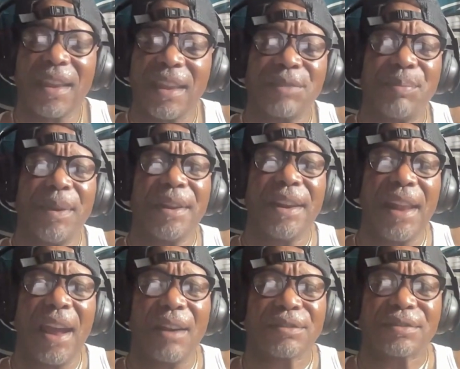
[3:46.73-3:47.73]
it's been
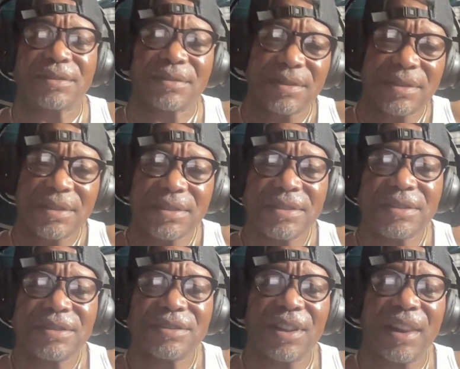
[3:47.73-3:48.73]
announced
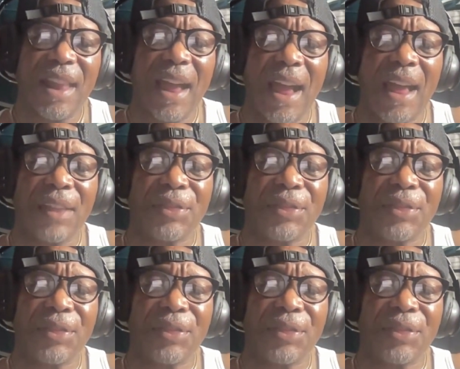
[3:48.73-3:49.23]
July